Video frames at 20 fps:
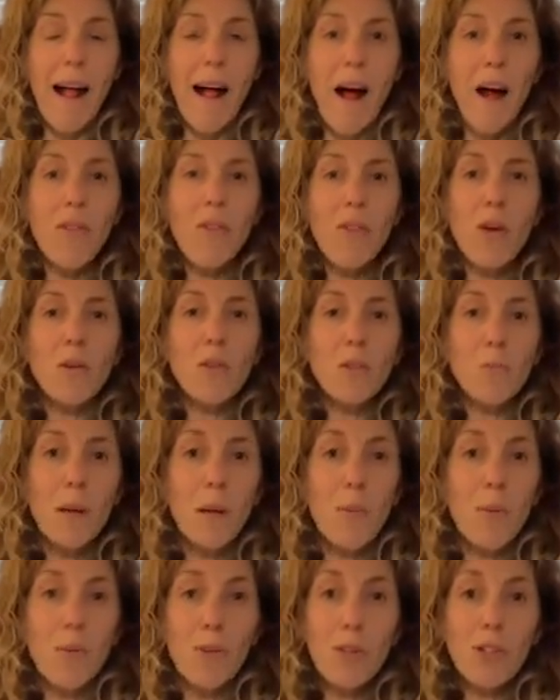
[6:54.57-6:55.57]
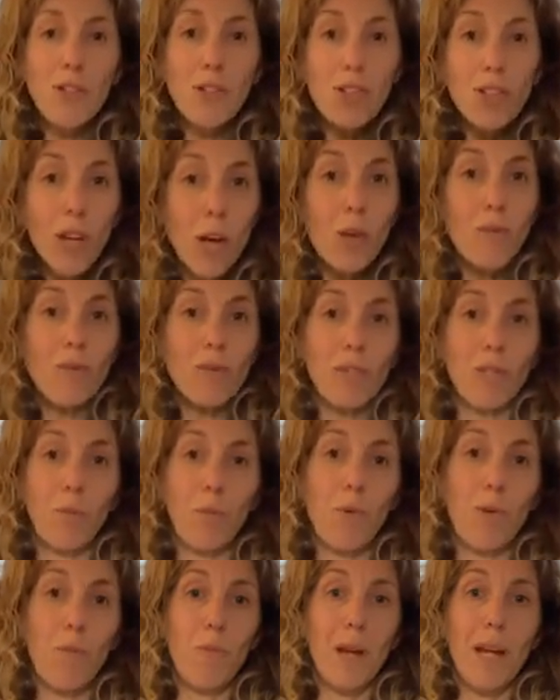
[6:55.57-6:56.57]
And those people that don't
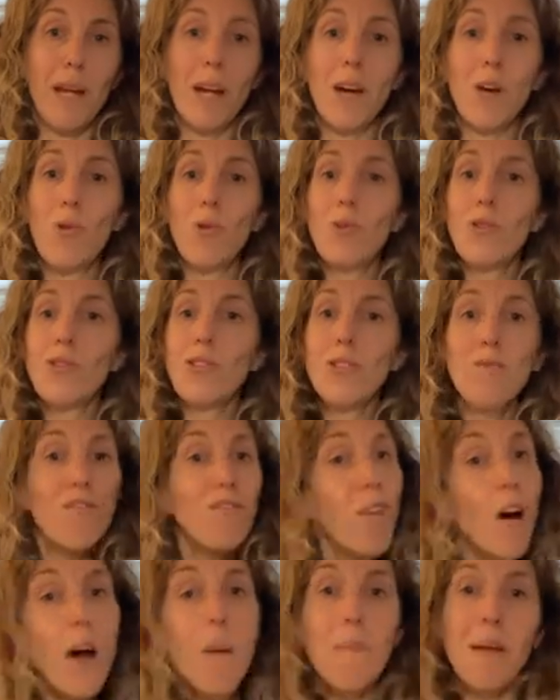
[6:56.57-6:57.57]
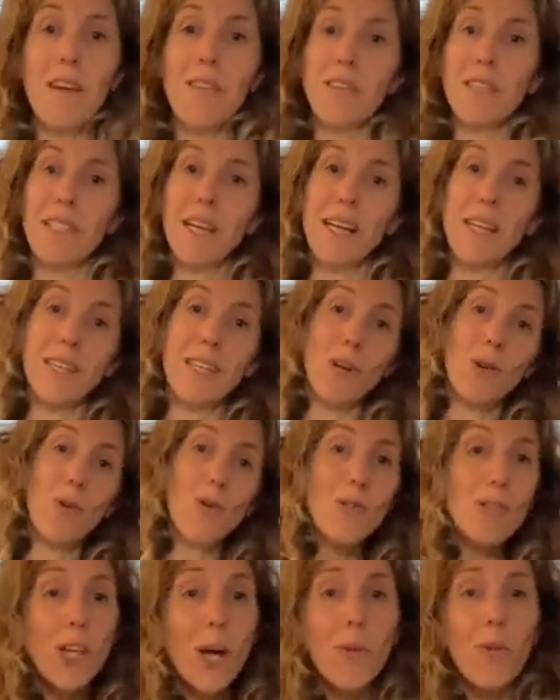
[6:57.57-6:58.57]
support me or find me irritating
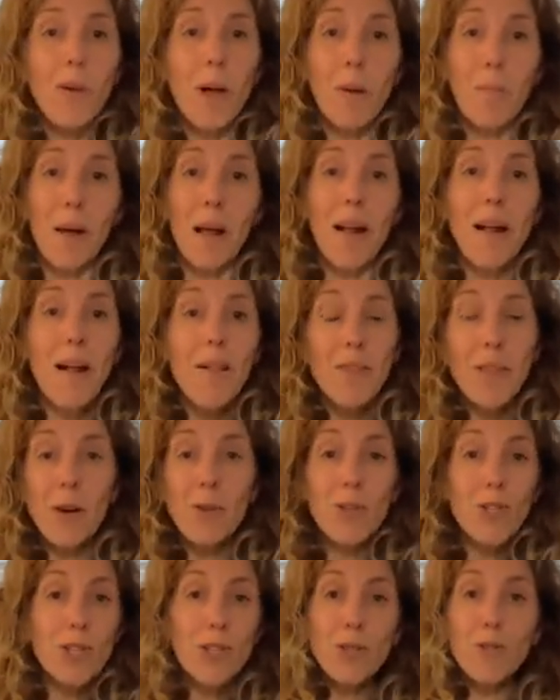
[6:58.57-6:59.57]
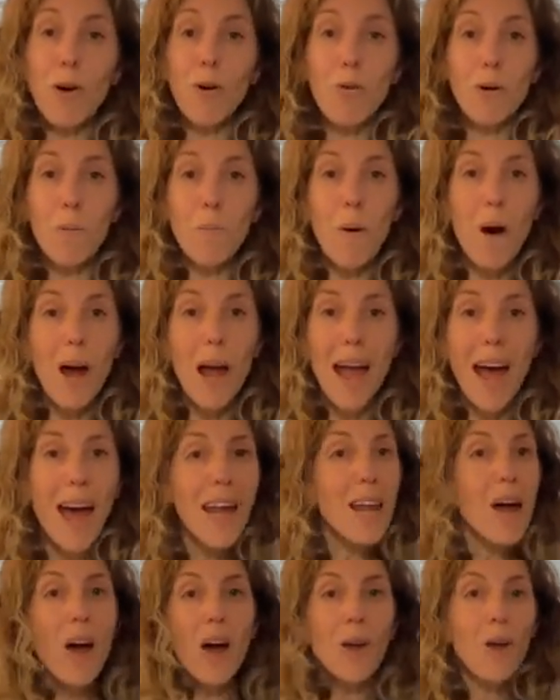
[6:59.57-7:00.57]
or don't like me, they'll just scroll on by,
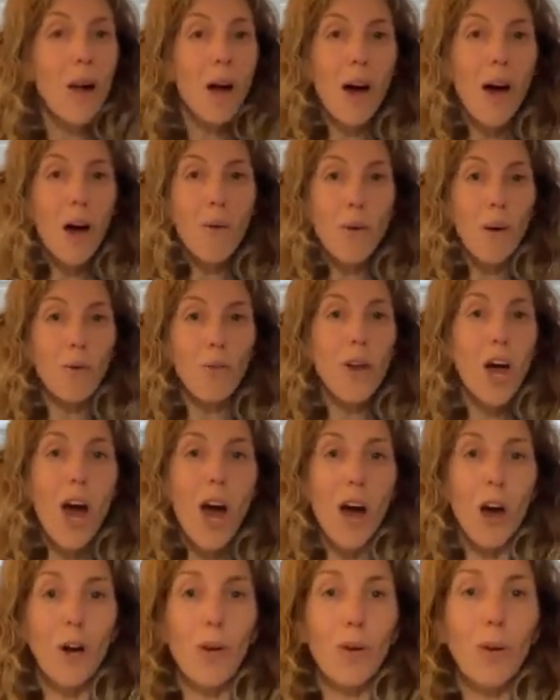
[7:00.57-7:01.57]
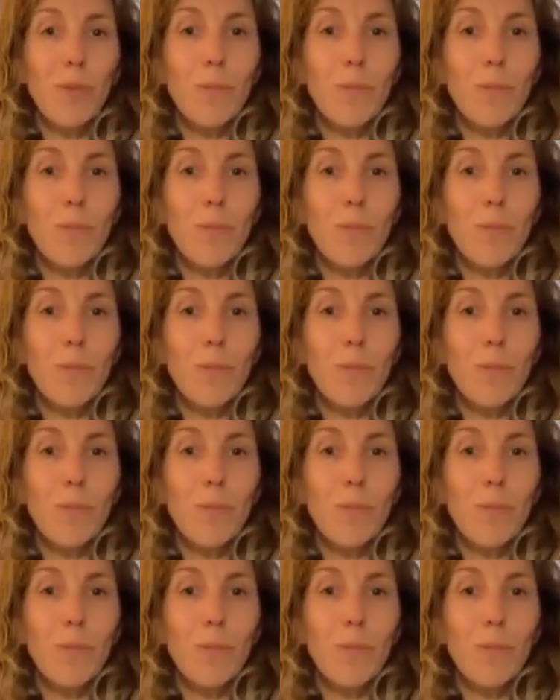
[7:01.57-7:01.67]
and I won't know.